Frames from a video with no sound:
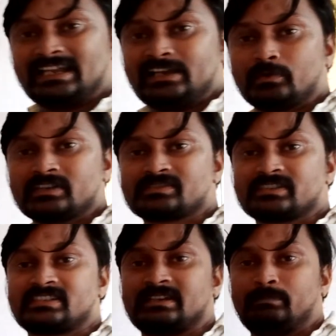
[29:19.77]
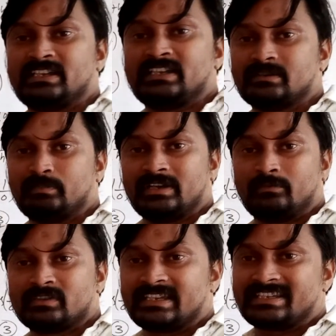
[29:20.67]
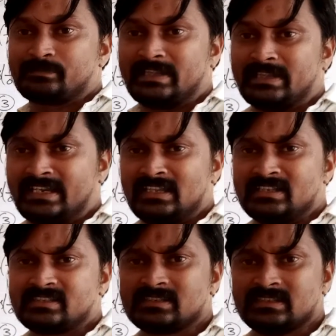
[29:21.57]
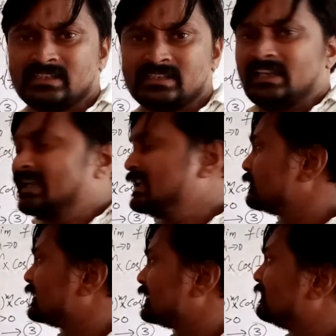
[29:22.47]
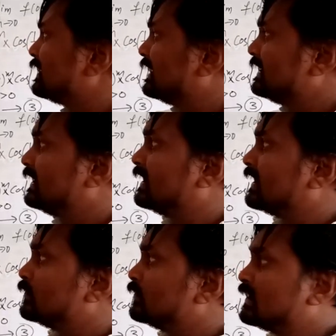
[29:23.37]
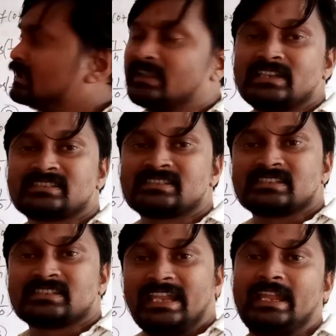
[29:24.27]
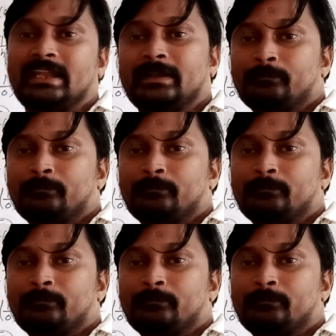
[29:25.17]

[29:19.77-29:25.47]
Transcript: it was step by step I was explained this. Anyone having any doubt in this A?